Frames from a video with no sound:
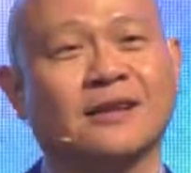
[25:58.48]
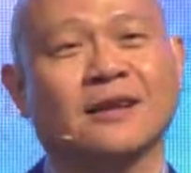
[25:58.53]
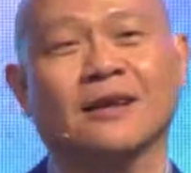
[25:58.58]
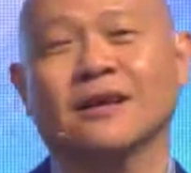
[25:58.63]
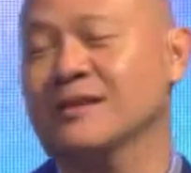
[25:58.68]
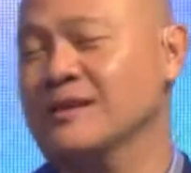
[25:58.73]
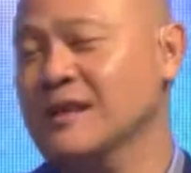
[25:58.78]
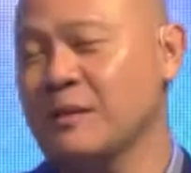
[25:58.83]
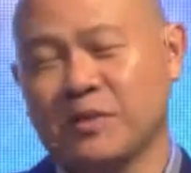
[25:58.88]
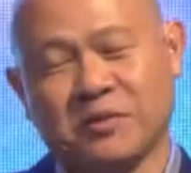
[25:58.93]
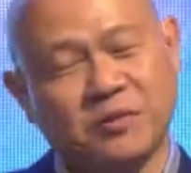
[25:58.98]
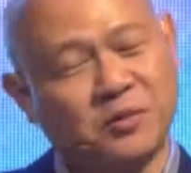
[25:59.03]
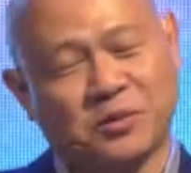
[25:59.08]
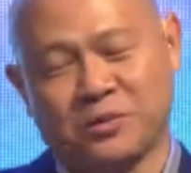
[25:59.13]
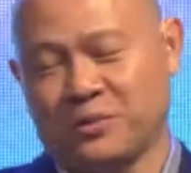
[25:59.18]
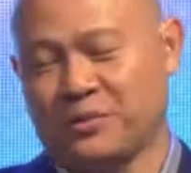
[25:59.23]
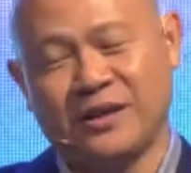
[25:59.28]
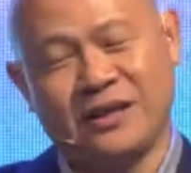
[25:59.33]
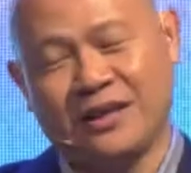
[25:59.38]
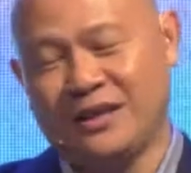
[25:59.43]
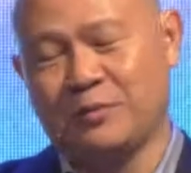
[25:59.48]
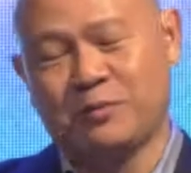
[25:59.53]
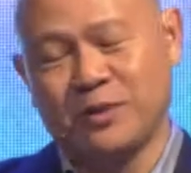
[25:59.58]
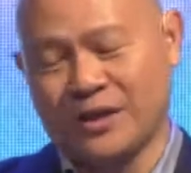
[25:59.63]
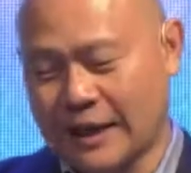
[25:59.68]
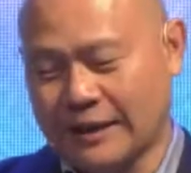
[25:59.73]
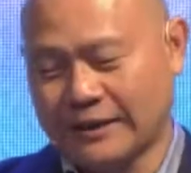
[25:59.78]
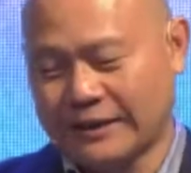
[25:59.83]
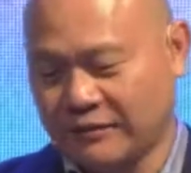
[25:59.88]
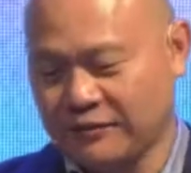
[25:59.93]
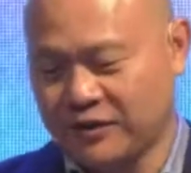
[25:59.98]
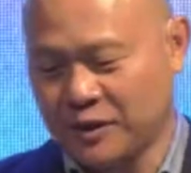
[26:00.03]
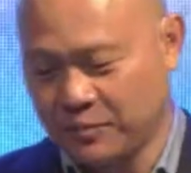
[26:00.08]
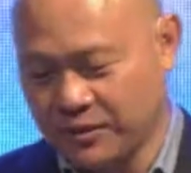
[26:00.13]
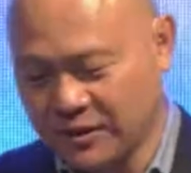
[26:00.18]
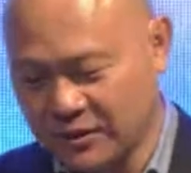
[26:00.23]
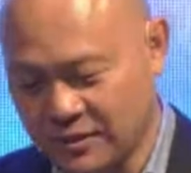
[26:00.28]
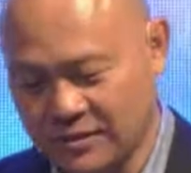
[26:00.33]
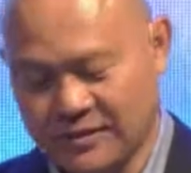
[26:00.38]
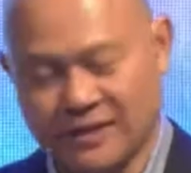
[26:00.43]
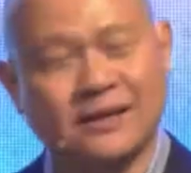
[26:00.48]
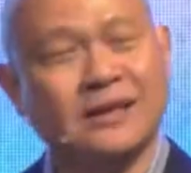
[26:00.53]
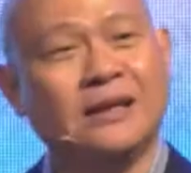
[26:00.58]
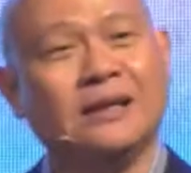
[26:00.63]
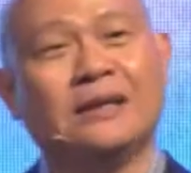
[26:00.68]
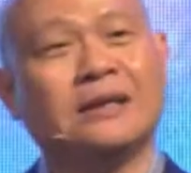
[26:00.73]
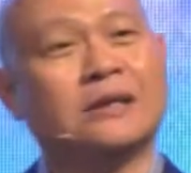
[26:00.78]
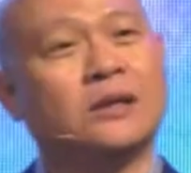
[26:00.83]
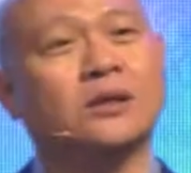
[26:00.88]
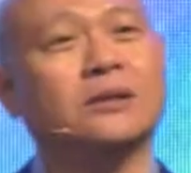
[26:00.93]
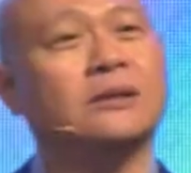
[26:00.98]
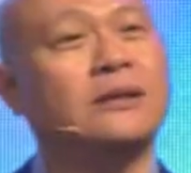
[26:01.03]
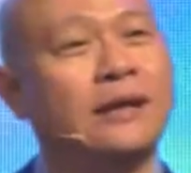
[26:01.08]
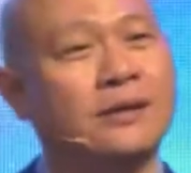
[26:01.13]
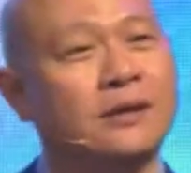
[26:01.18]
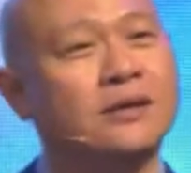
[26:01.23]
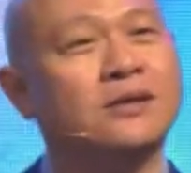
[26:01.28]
some of you will really be uncomfortable. Let us